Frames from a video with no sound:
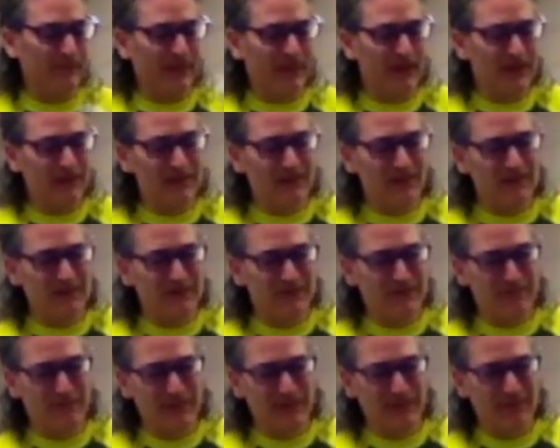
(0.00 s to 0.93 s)
I tend to
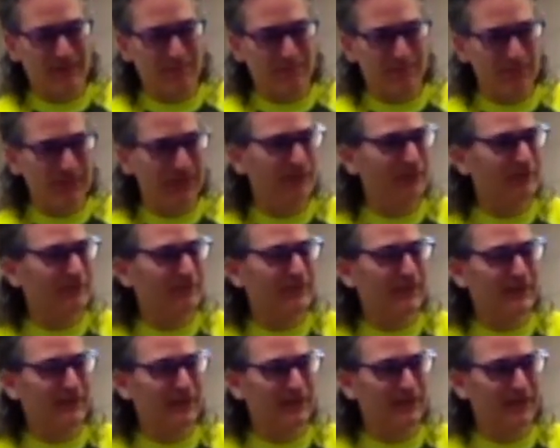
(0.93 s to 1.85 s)
be a bigger fan
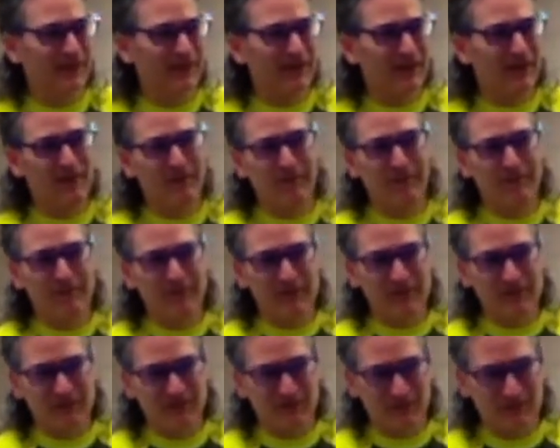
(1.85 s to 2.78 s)
of
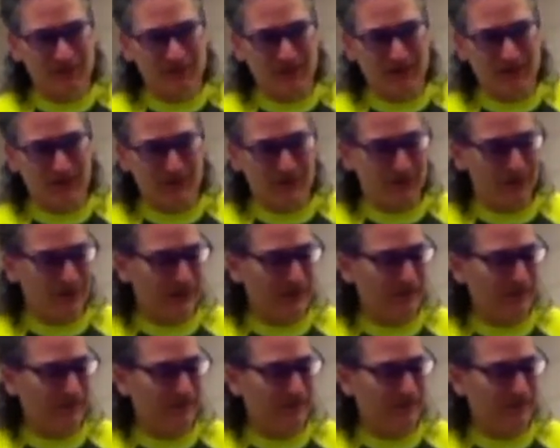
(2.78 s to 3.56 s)
physical sunscreen.